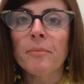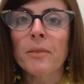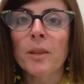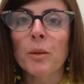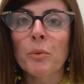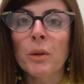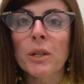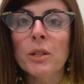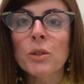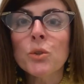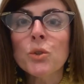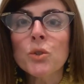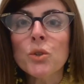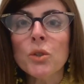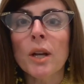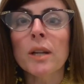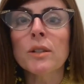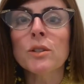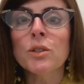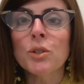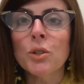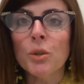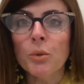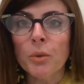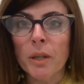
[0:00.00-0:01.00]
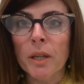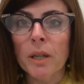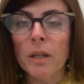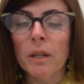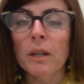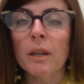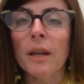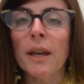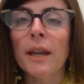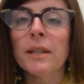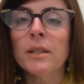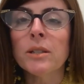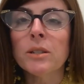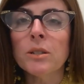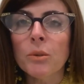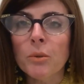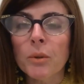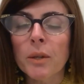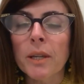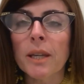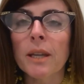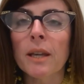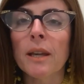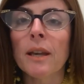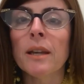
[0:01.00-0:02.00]
when you start doing and
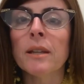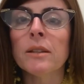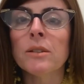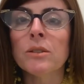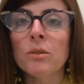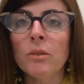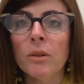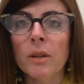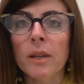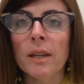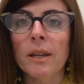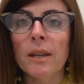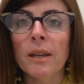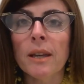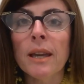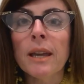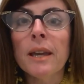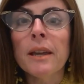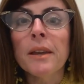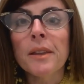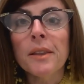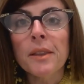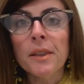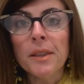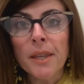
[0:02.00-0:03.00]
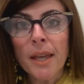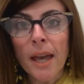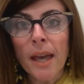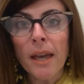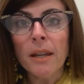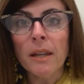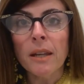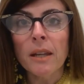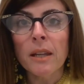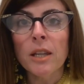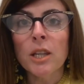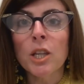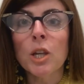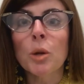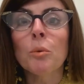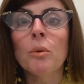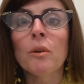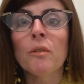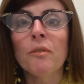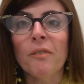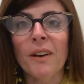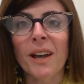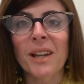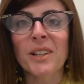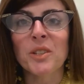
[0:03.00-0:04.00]
doing and doing, then you
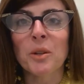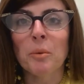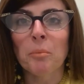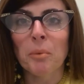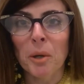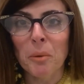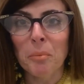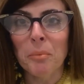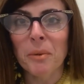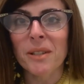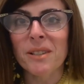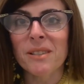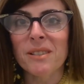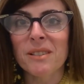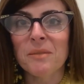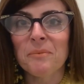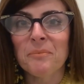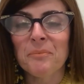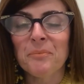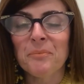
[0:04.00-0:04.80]
will find your purpose.